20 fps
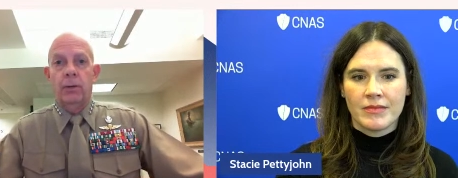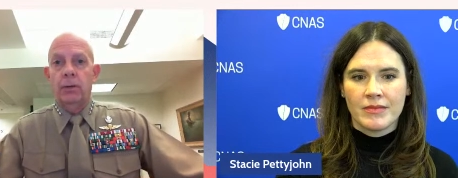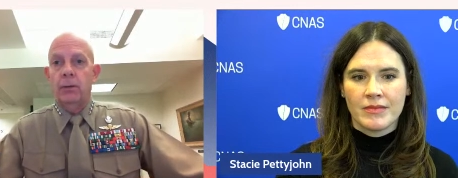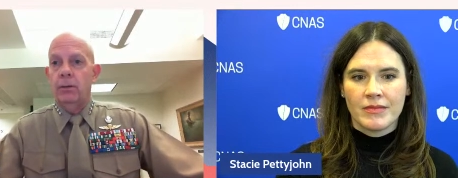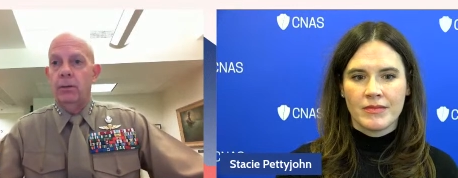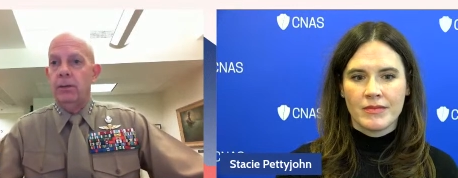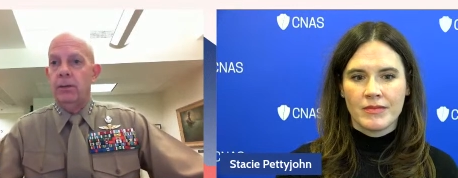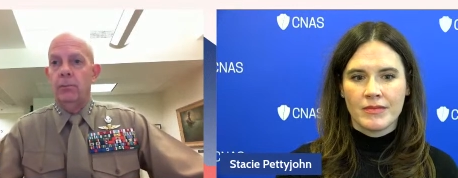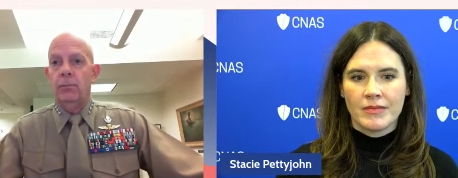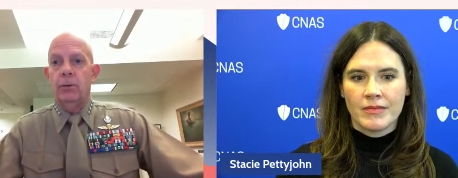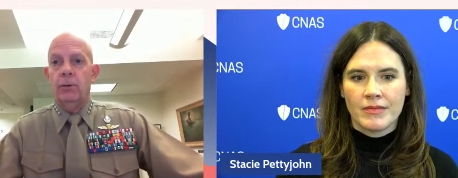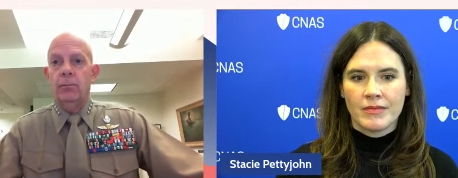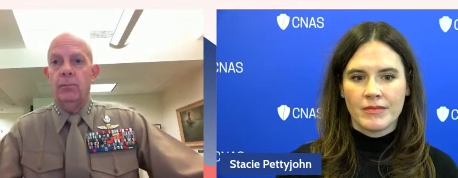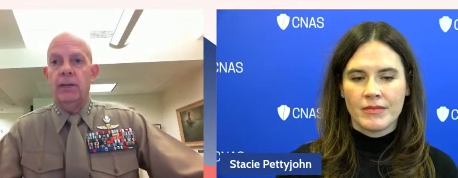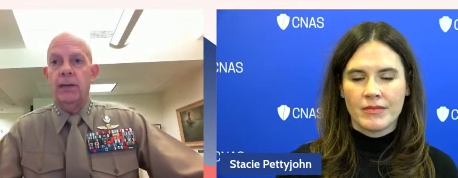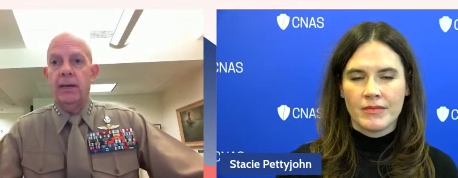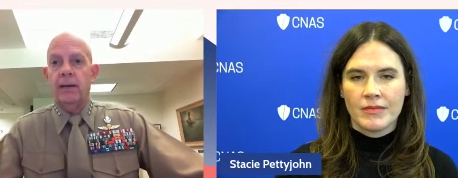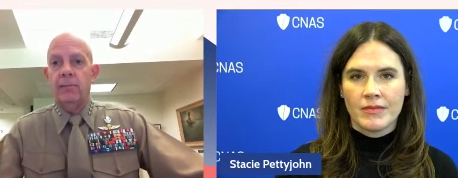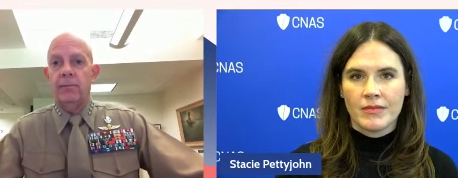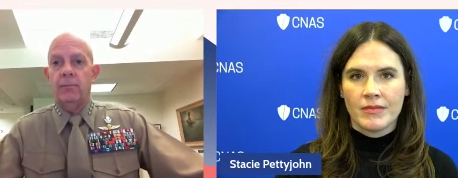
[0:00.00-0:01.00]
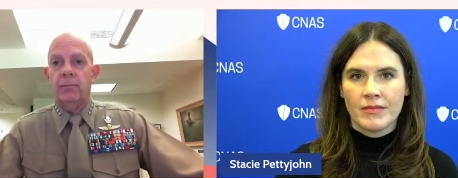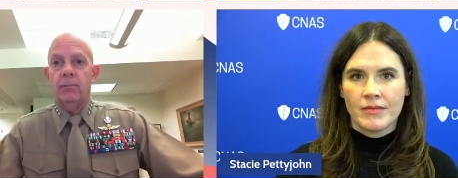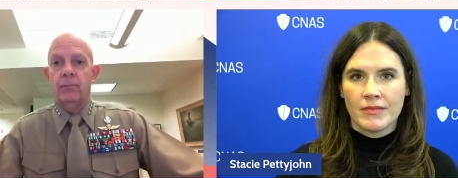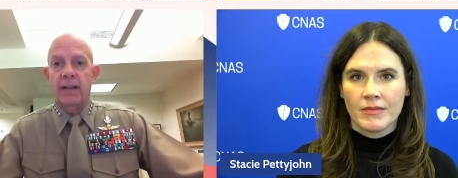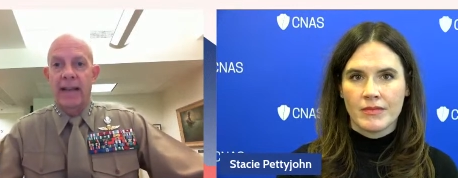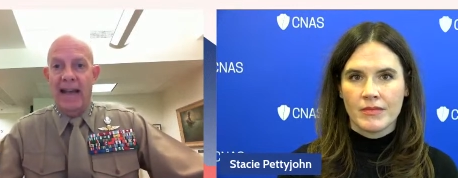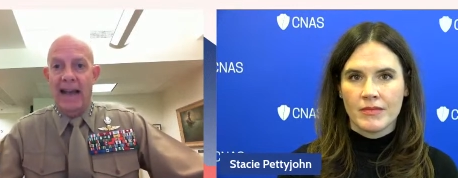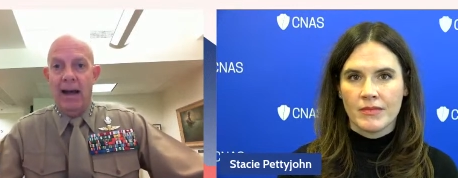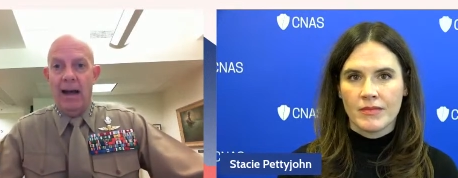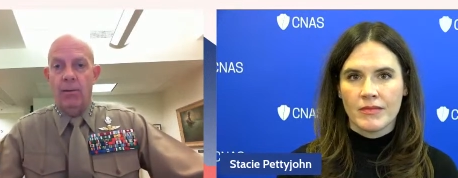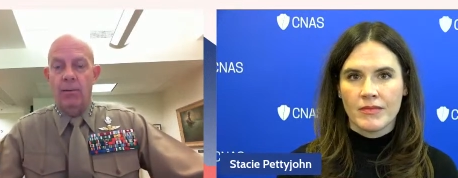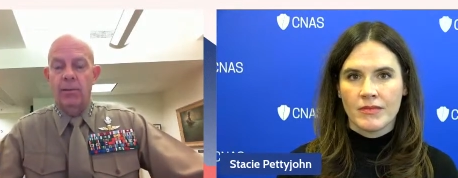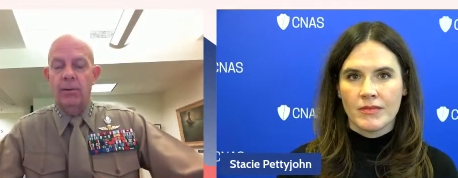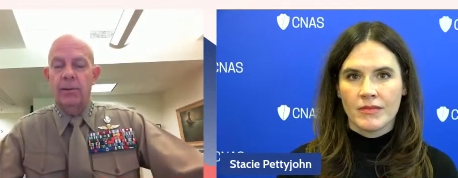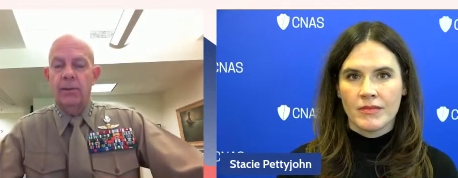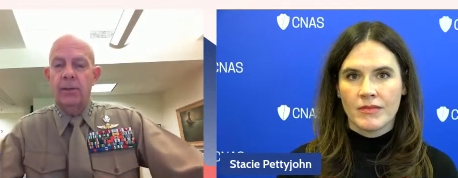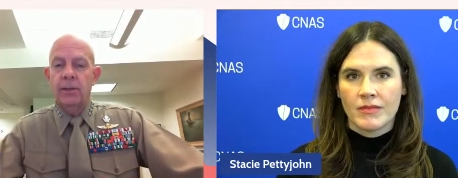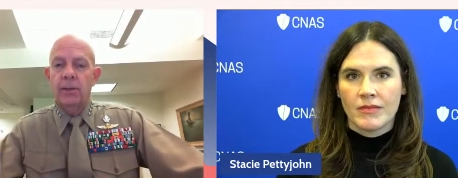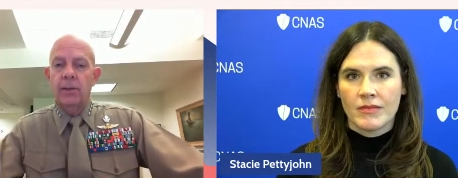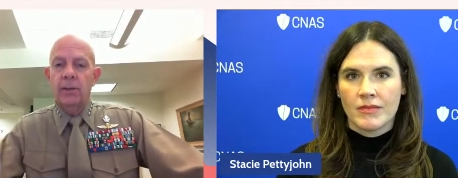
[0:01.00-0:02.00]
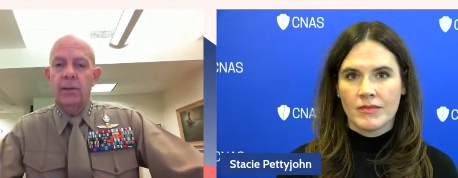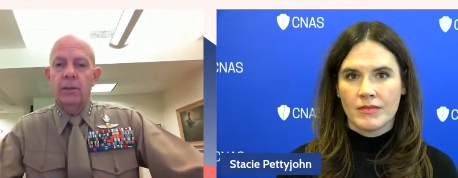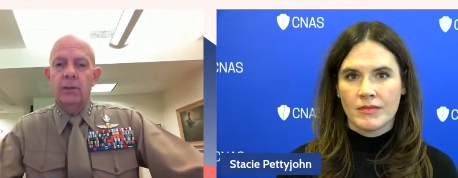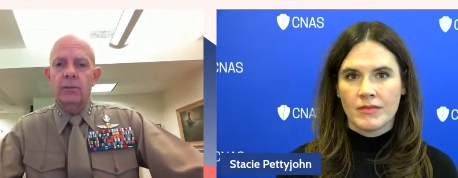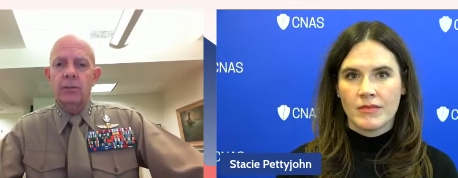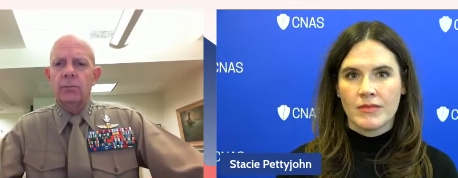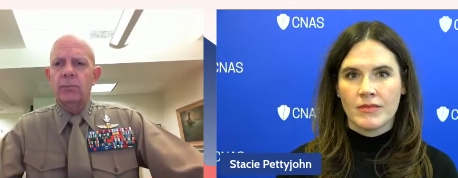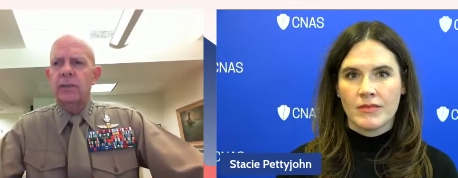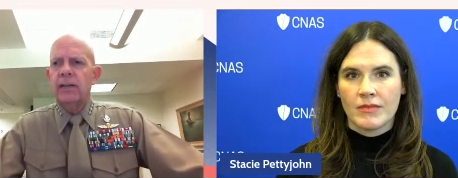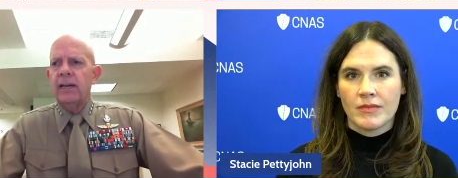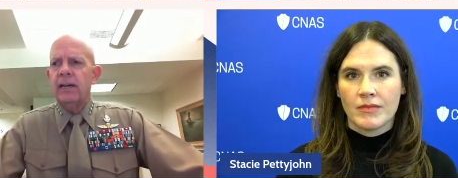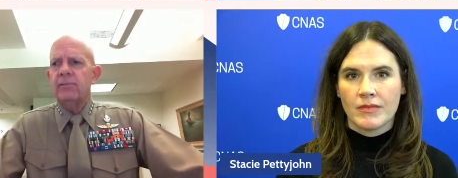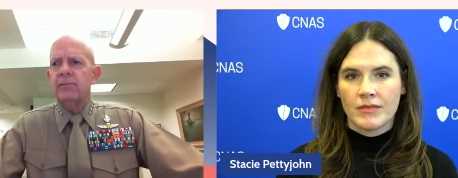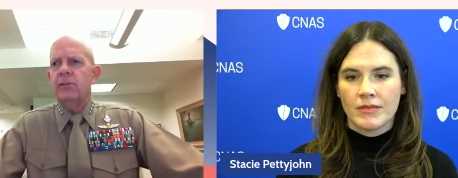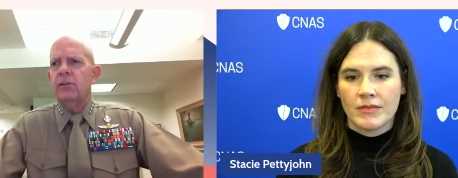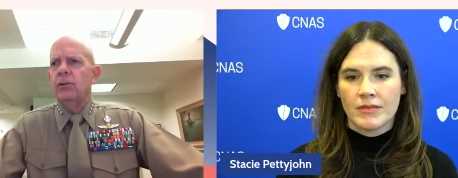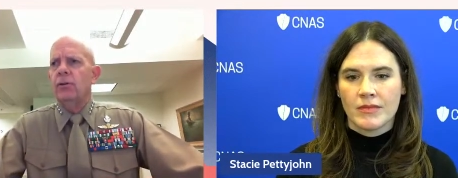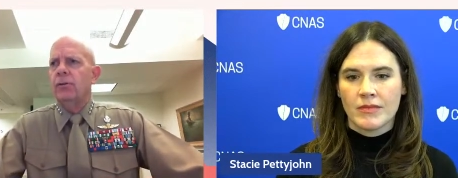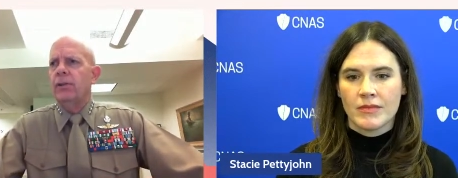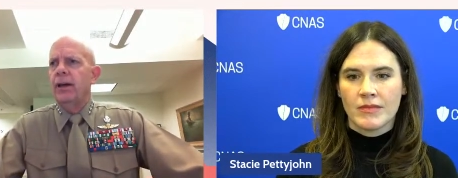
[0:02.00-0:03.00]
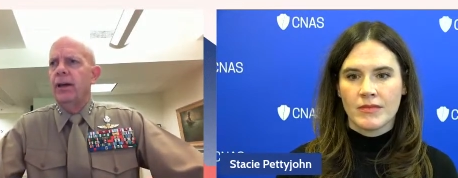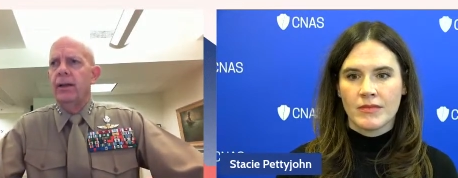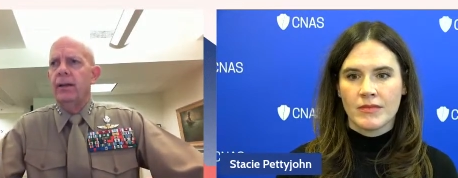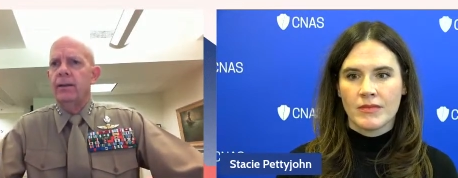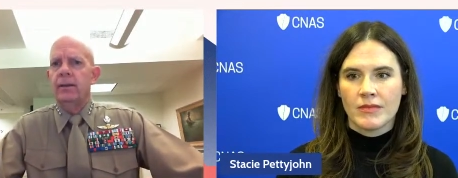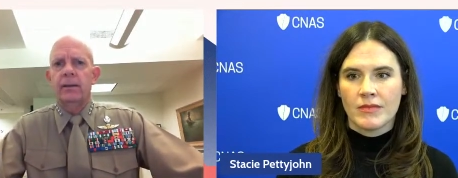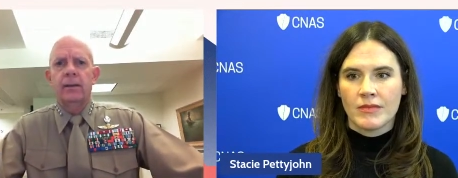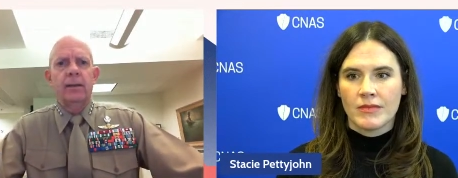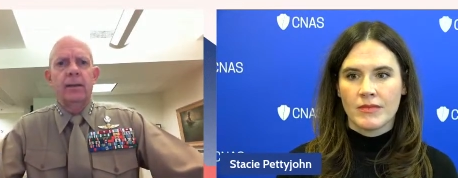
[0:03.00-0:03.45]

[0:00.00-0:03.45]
Speaker 1: What do we have now? So we have to know that.